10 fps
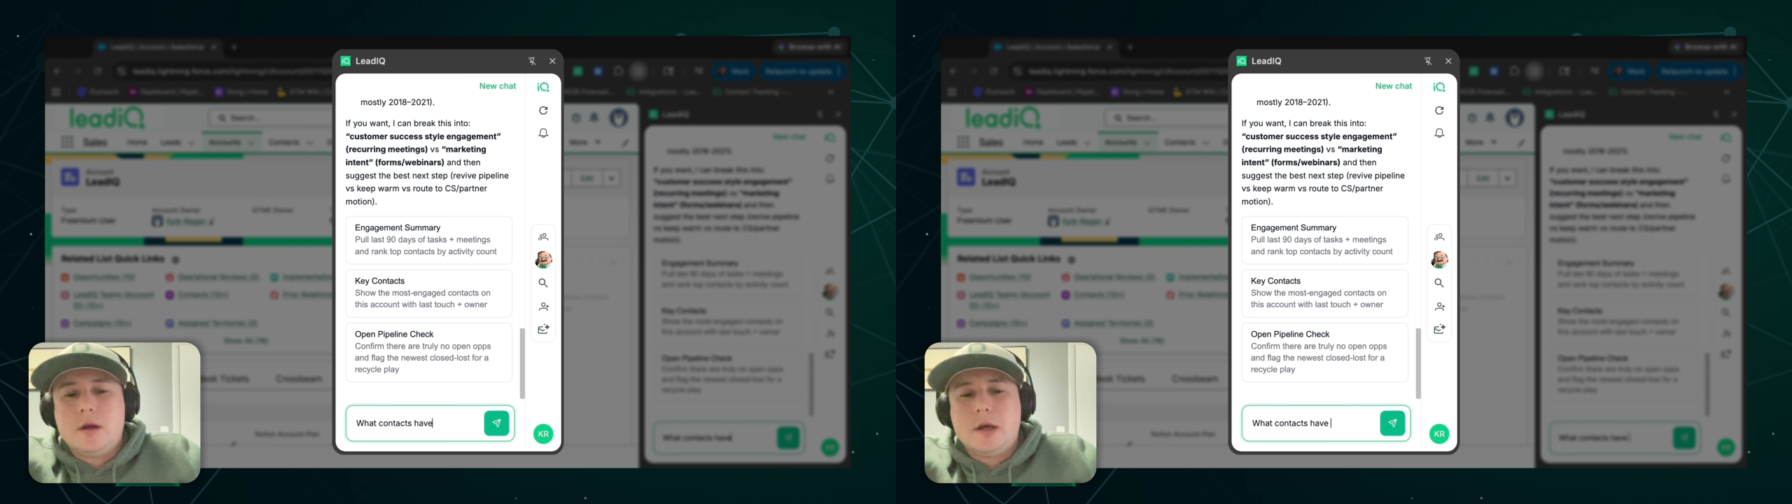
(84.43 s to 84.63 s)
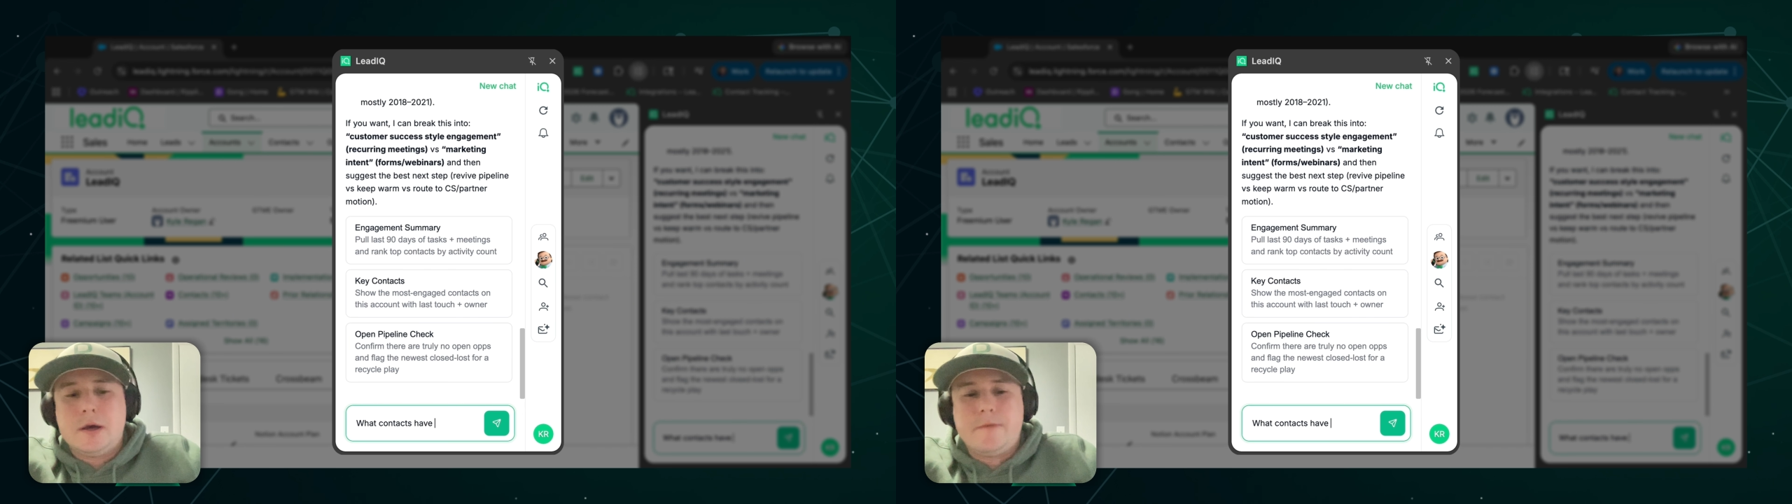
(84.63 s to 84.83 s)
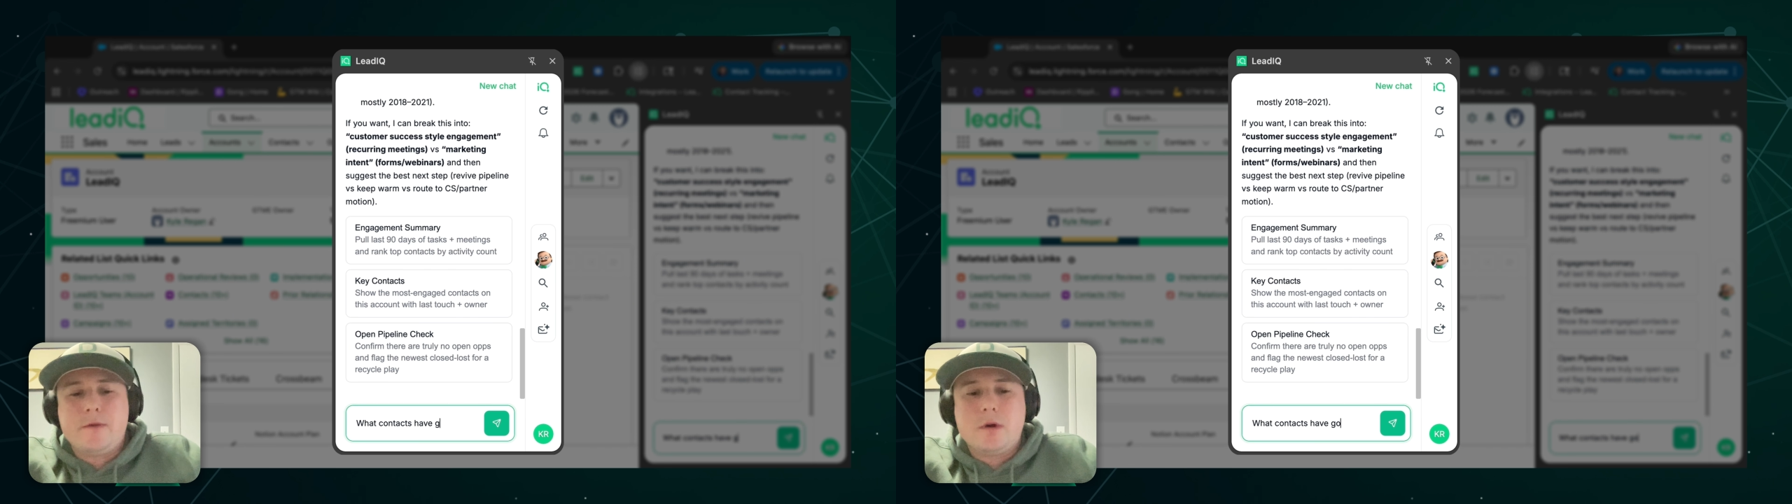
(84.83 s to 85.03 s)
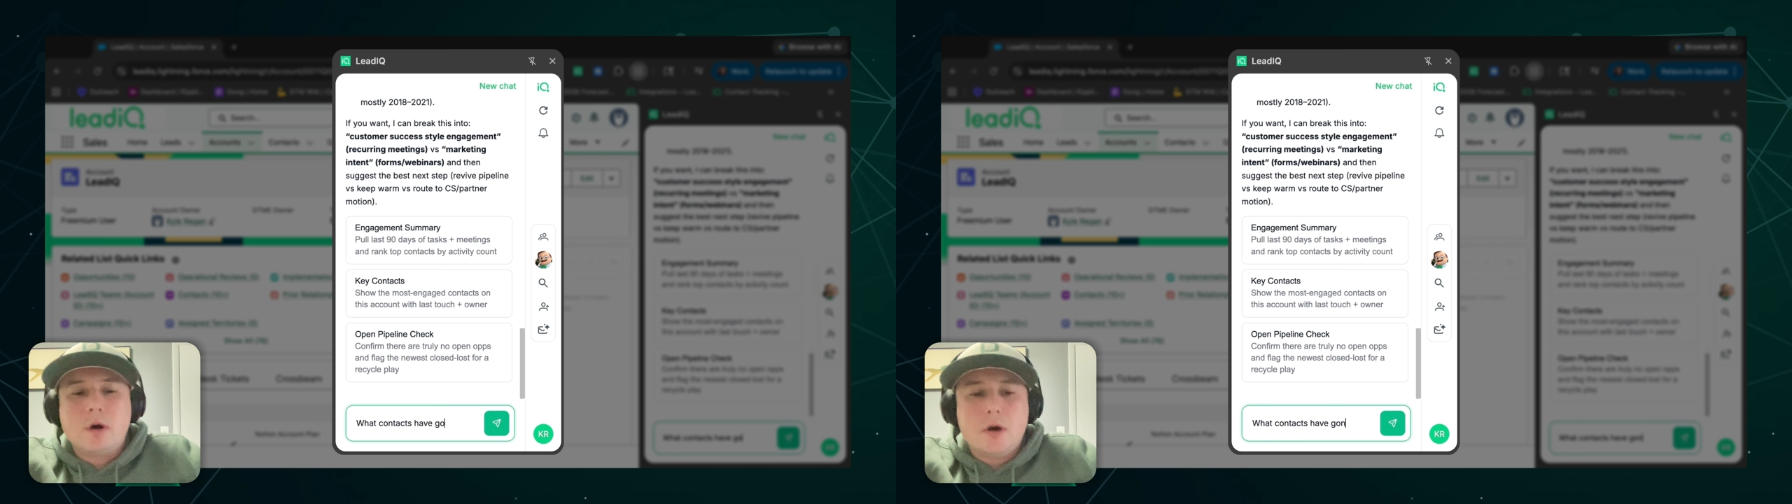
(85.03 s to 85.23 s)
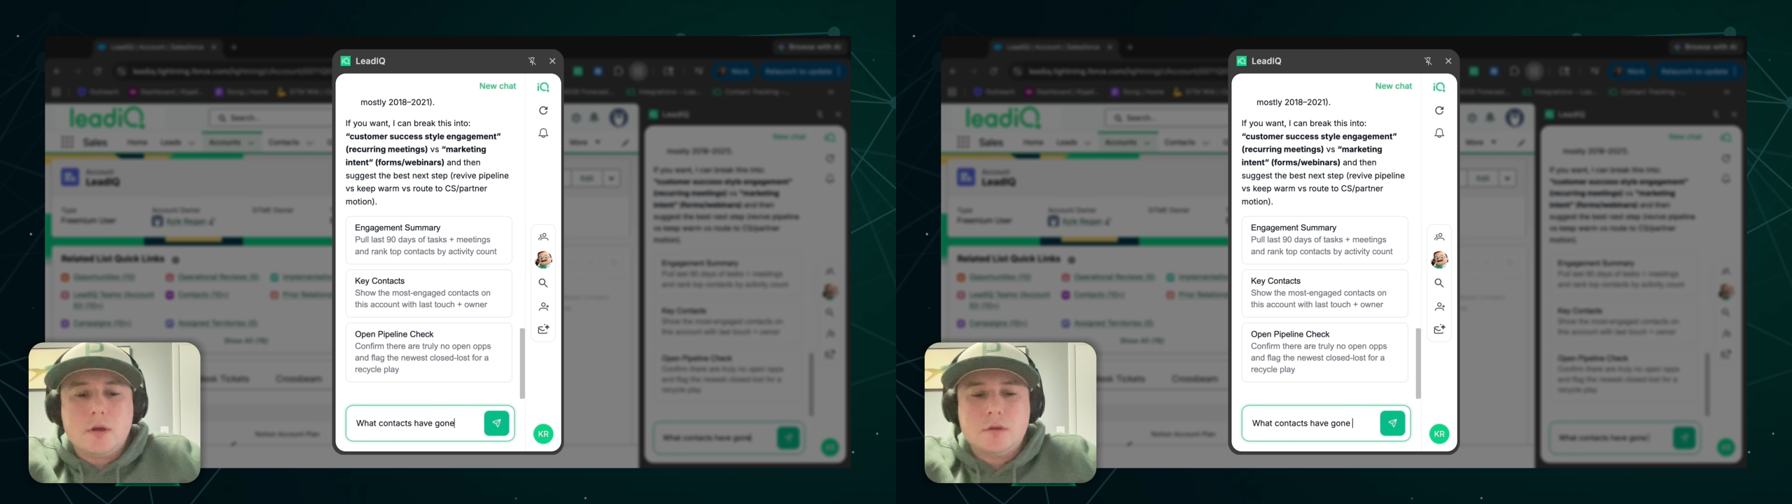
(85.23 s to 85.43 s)
have
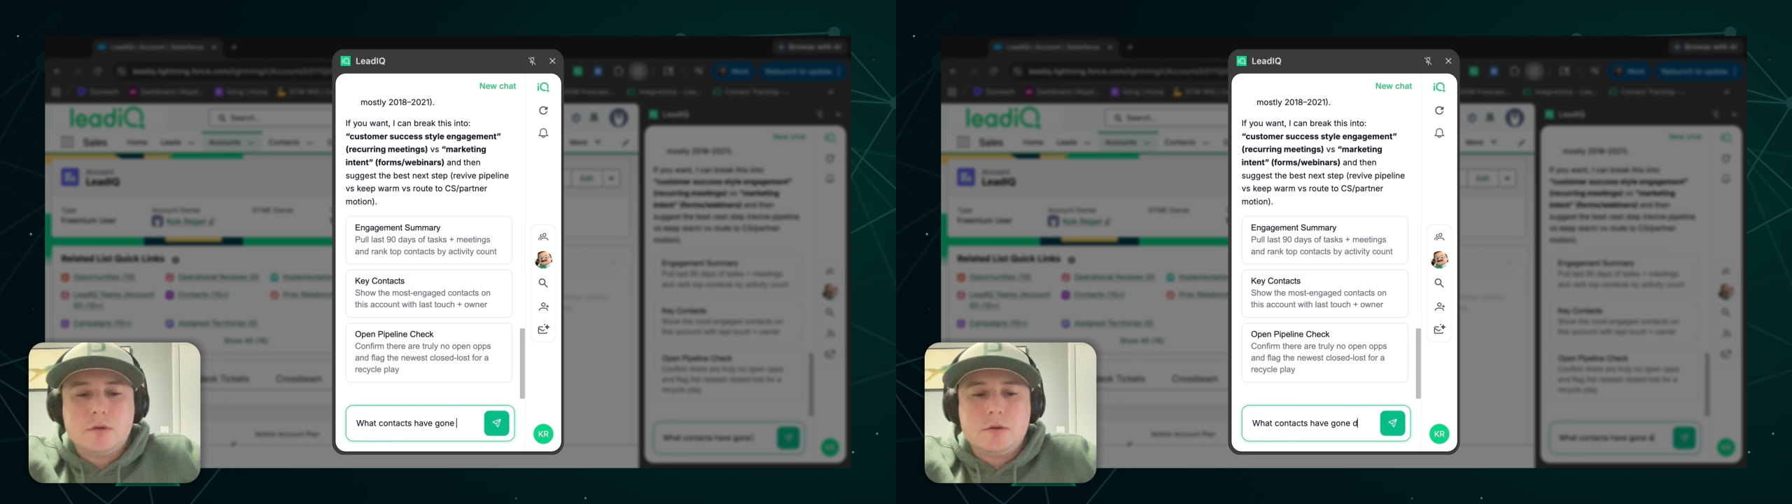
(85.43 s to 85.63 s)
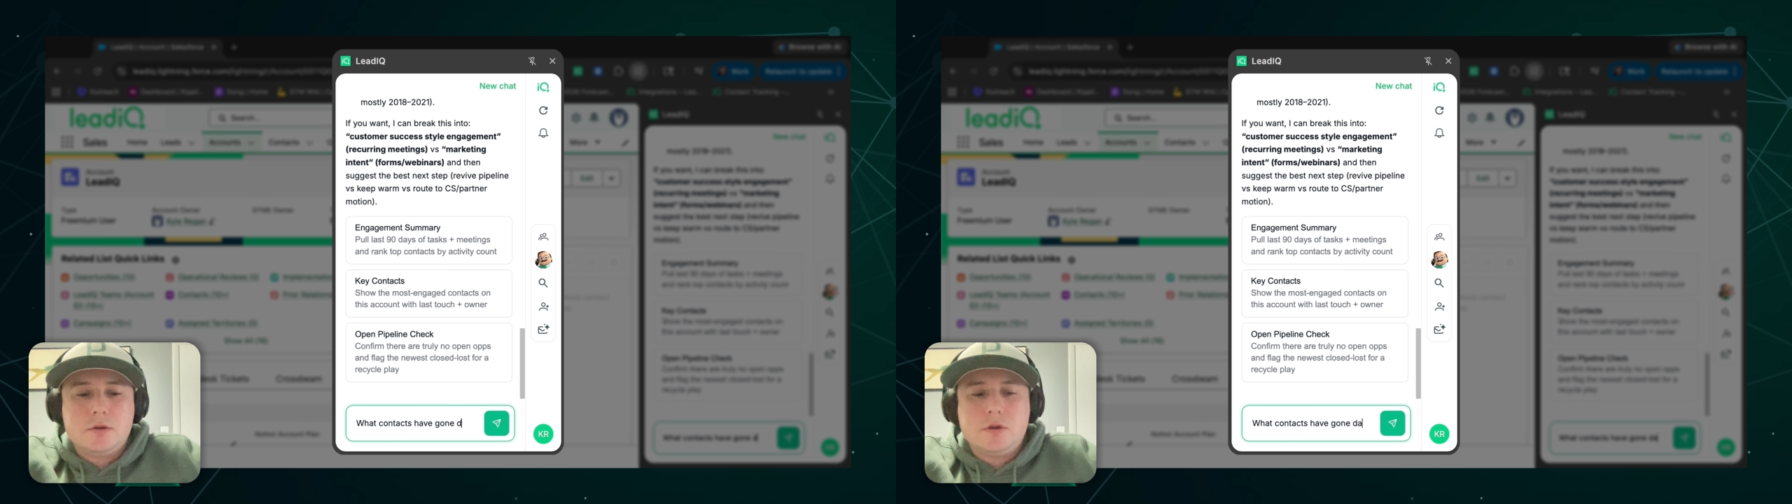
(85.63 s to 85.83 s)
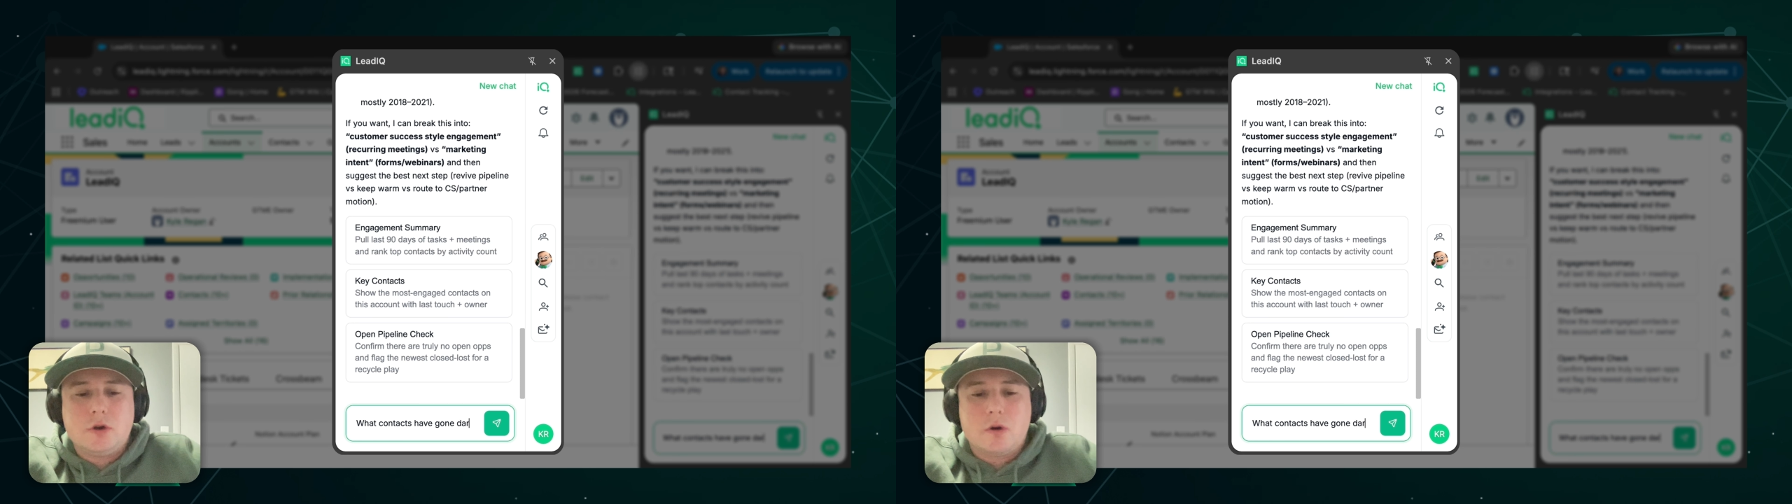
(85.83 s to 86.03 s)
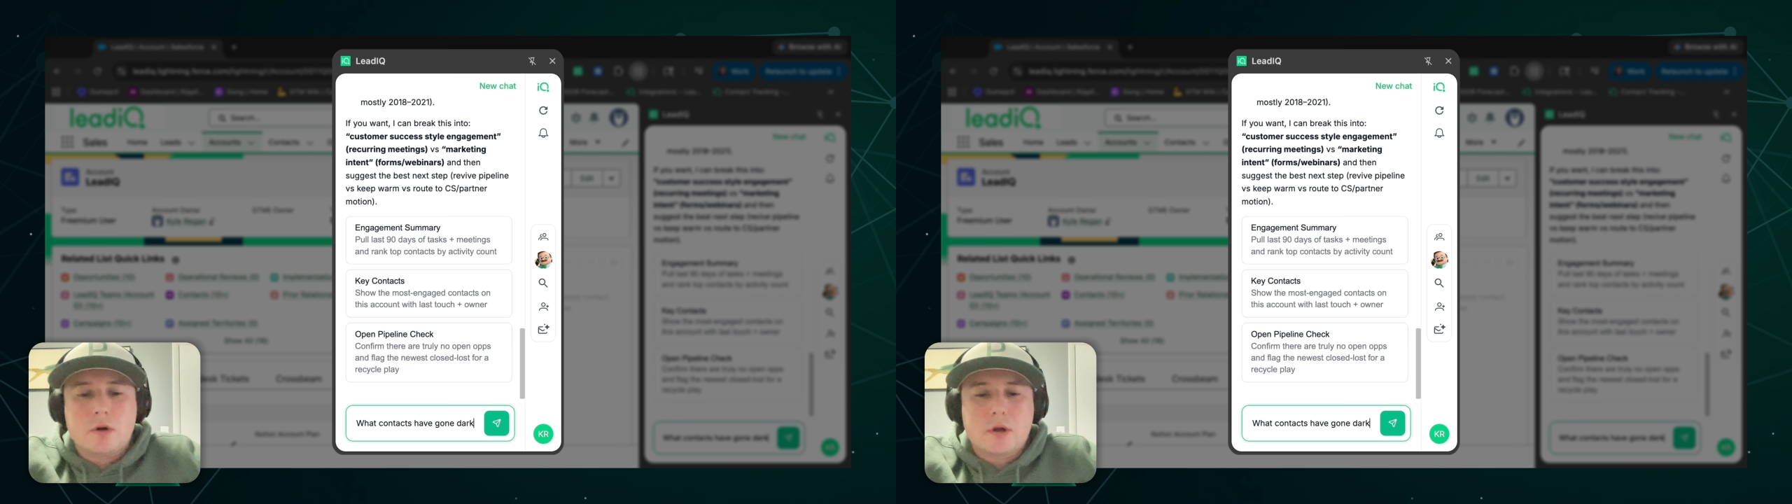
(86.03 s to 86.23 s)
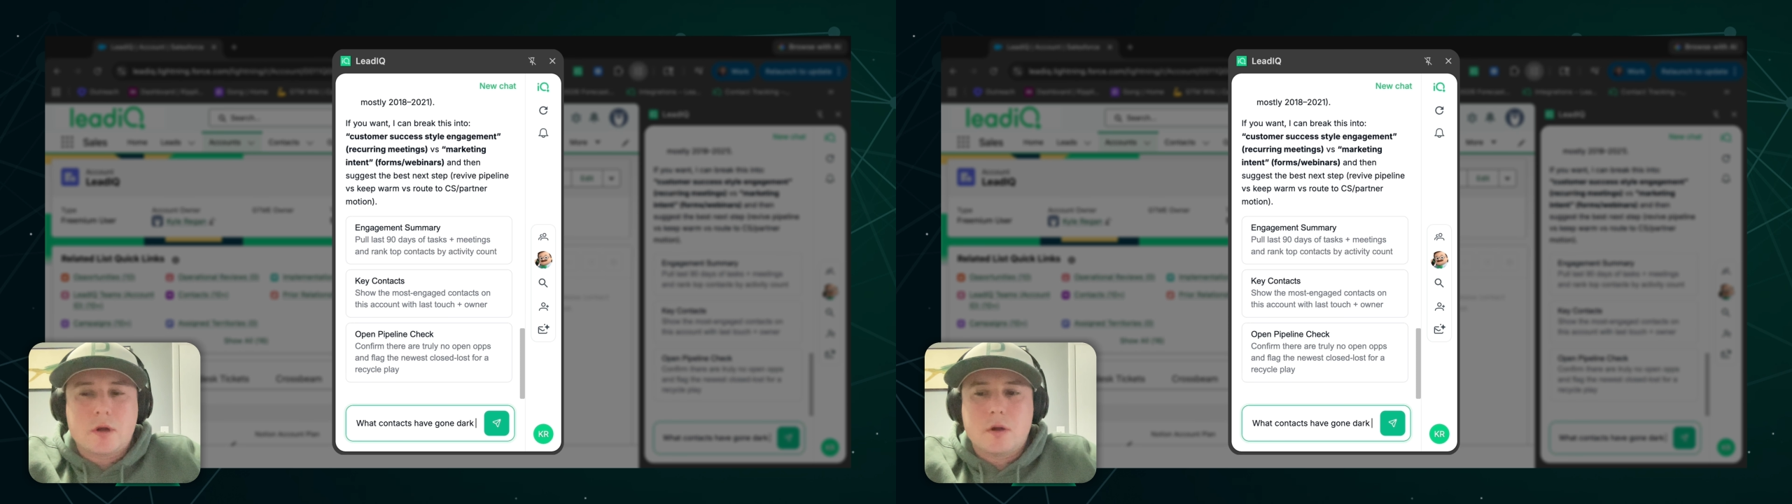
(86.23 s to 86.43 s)
gone dark